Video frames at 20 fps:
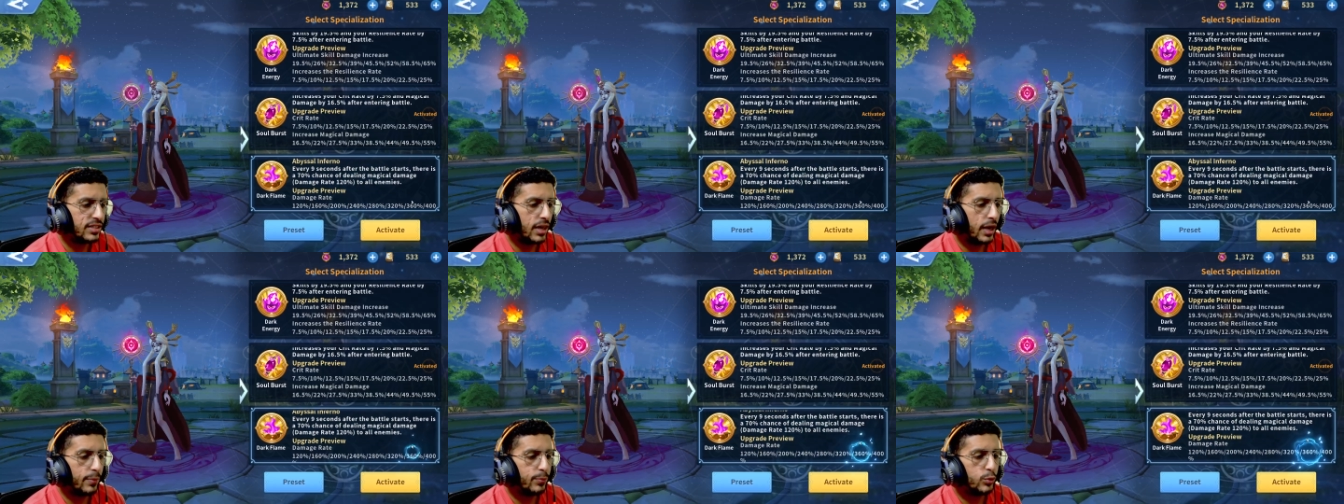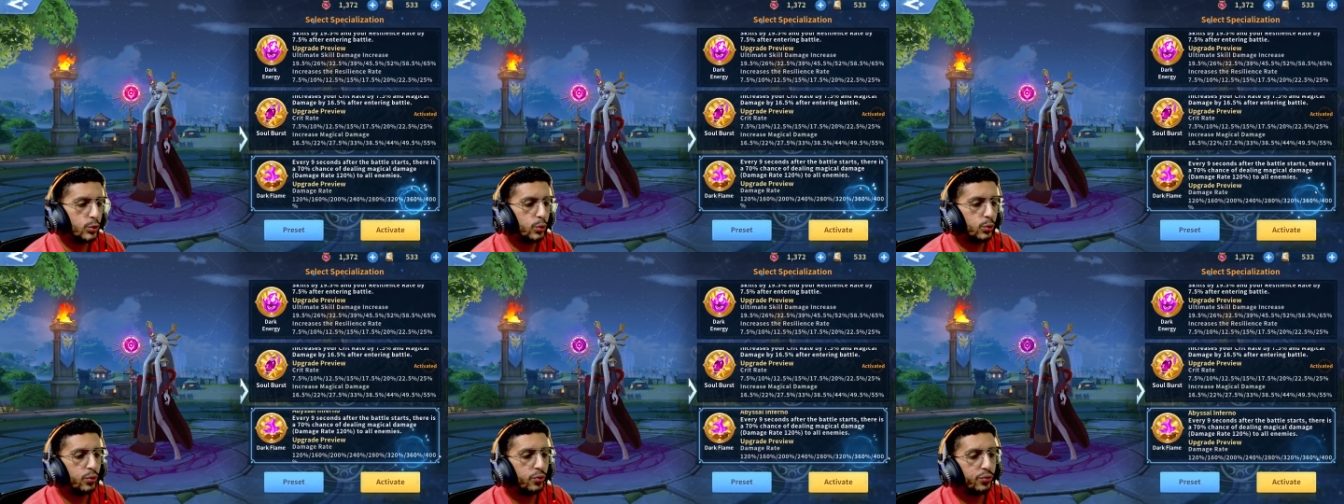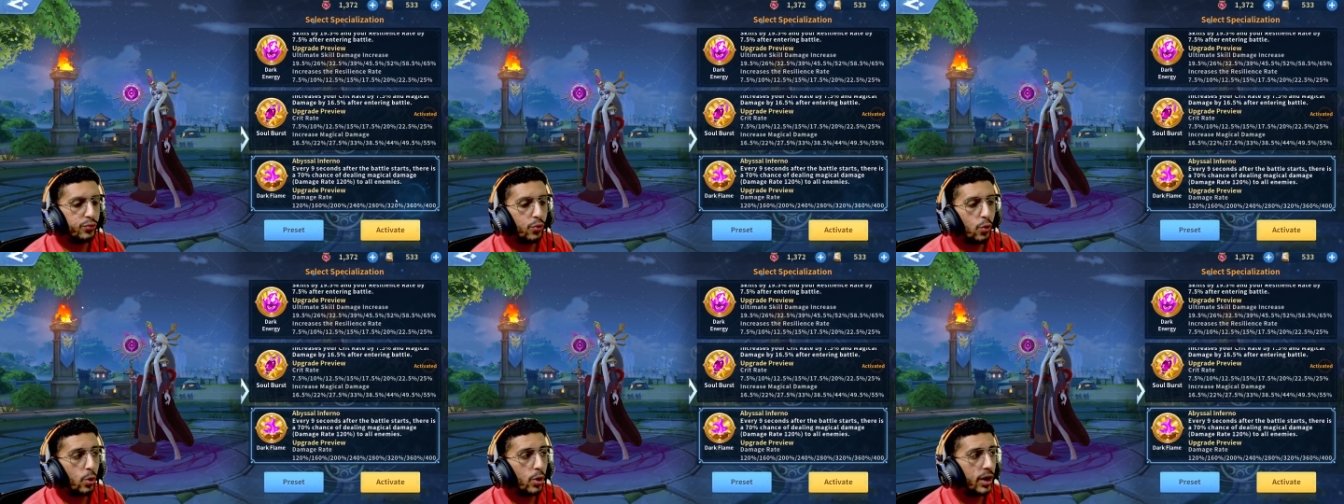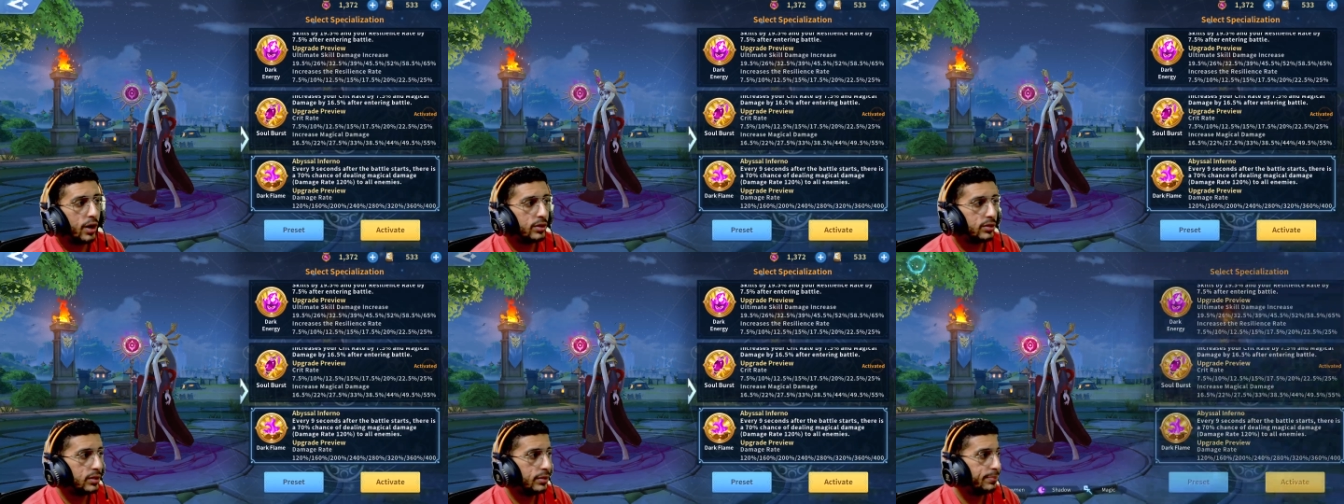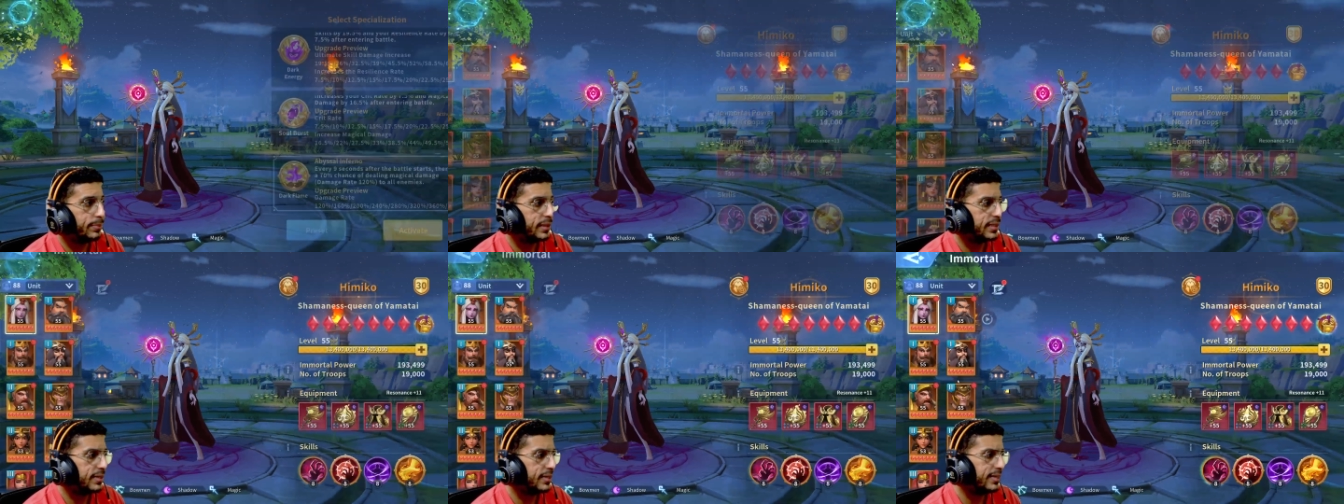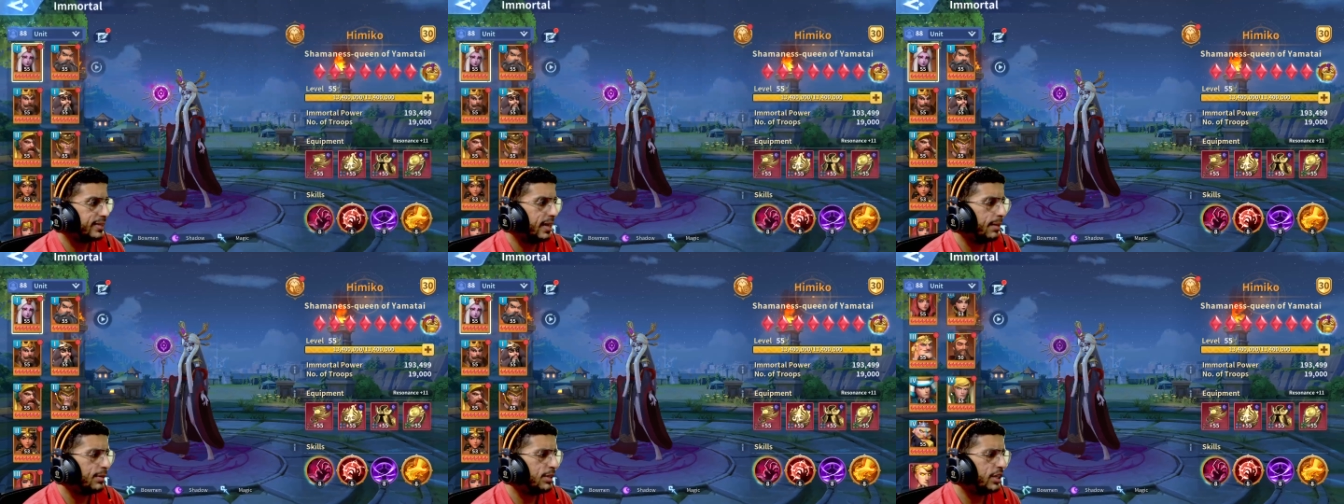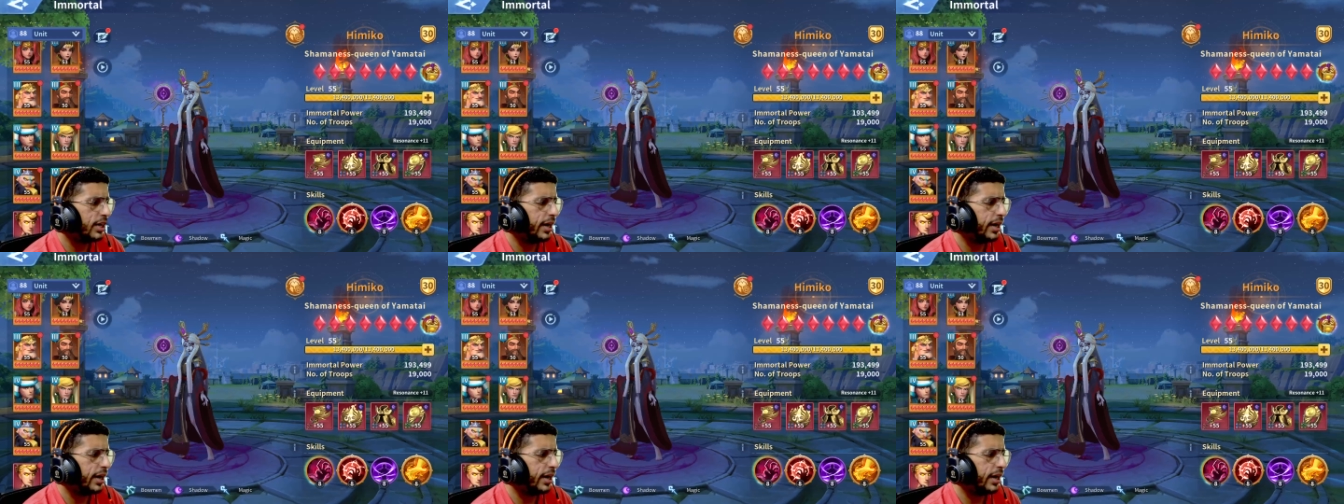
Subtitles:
up to 400% damage,